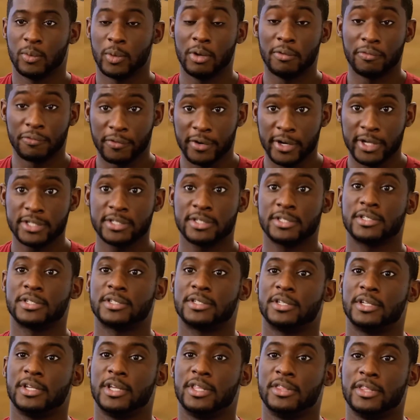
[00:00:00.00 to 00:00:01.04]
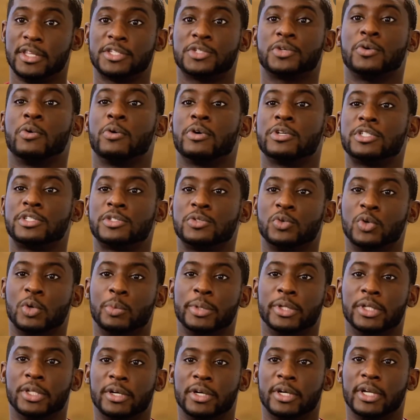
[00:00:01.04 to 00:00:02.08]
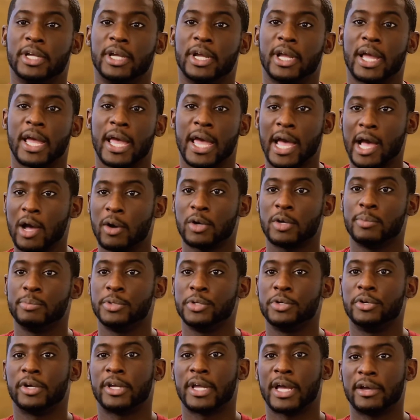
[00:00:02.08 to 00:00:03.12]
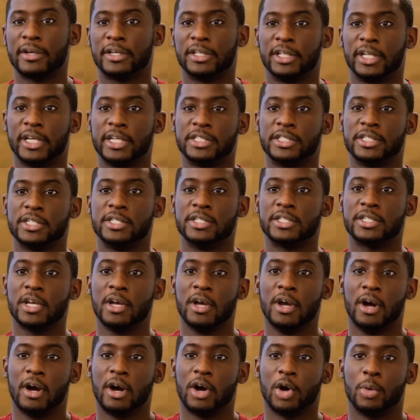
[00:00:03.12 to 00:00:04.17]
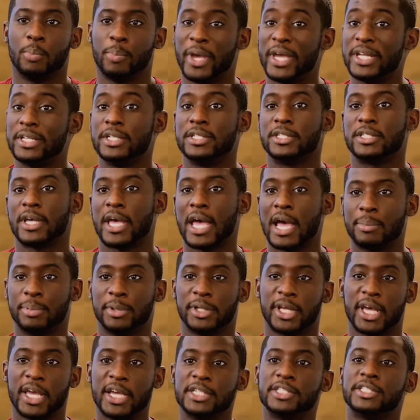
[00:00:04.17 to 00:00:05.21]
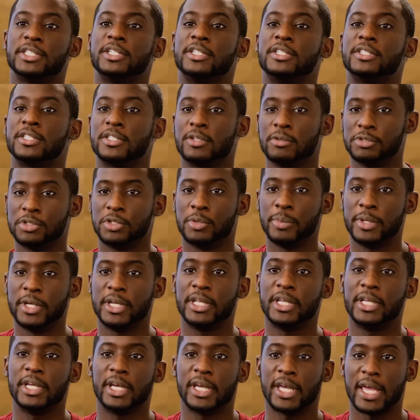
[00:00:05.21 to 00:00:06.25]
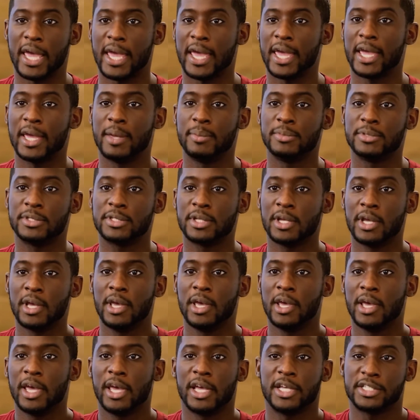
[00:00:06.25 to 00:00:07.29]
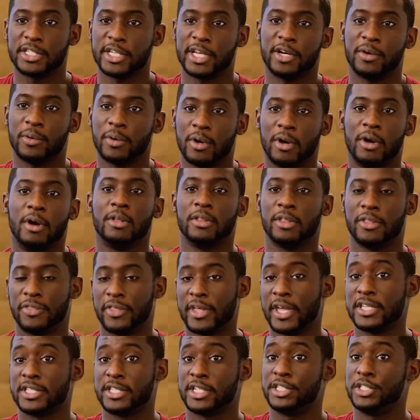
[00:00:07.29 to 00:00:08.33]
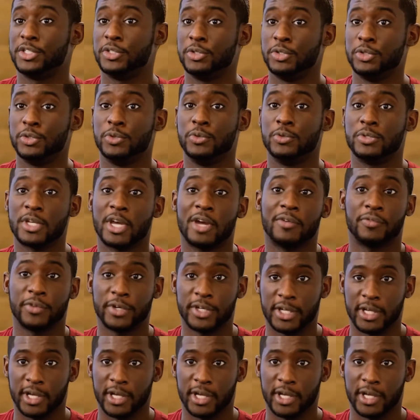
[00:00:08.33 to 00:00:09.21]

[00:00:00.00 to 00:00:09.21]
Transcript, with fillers: Well, friends, in this course, we'll be learning how computer calculations are baked into applications, social media, games, etc., all the things that you use every